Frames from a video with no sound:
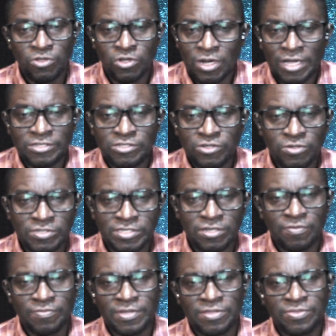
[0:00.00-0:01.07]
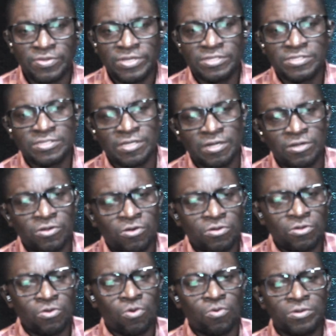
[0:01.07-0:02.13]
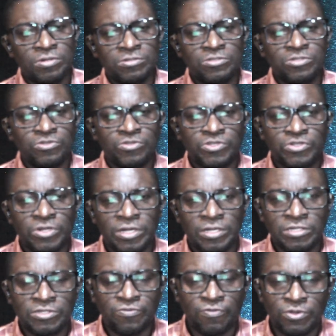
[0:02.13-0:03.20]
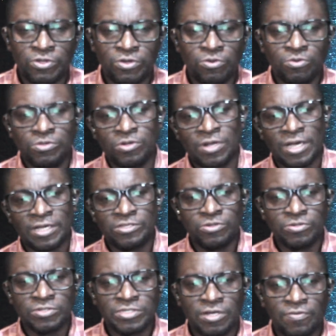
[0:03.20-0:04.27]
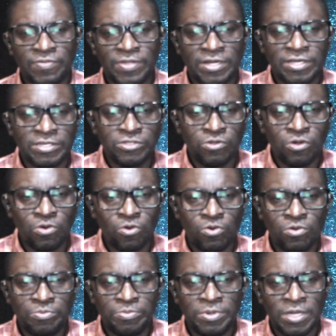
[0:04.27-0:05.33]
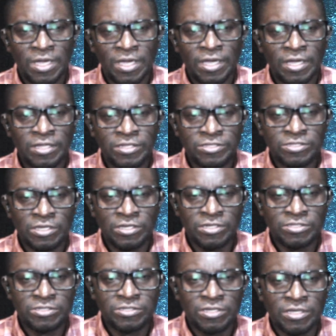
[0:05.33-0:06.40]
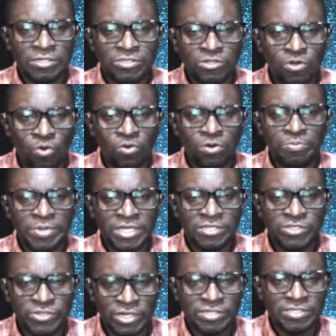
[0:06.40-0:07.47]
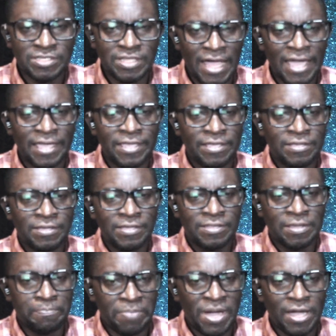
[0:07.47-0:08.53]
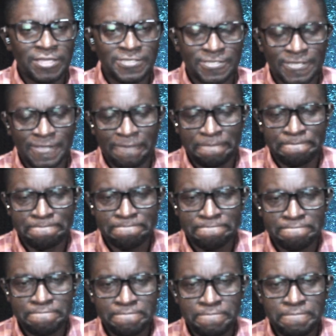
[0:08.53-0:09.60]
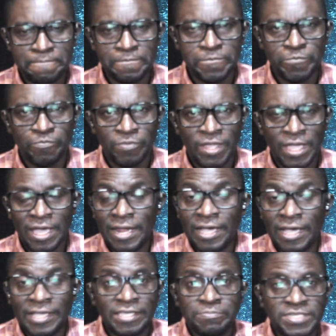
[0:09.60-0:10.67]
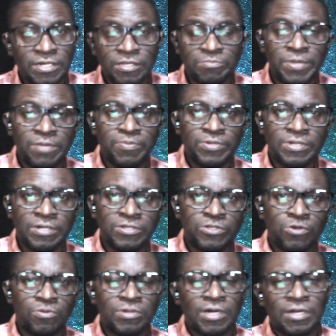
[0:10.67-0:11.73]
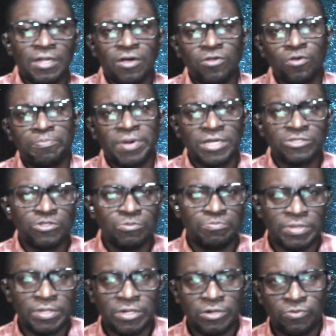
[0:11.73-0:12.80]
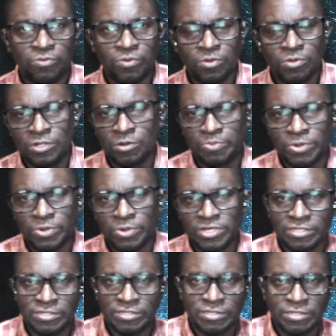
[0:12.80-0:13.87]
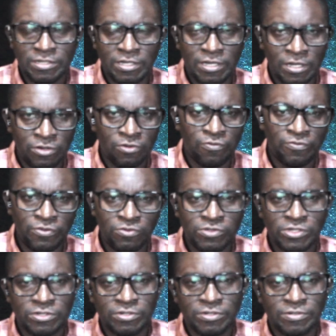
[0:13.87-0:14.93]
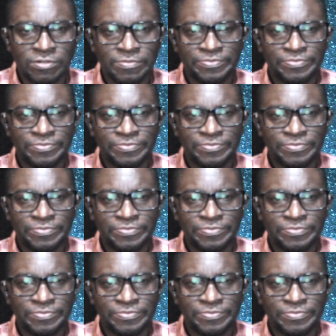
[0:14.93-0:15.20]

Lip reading: You lie to yourself that things are not going to change for you. You lie to yourself that it's not going to be, it's going to be just like the past. And I keep telling people that don't allow your past to play a role in your present and your future.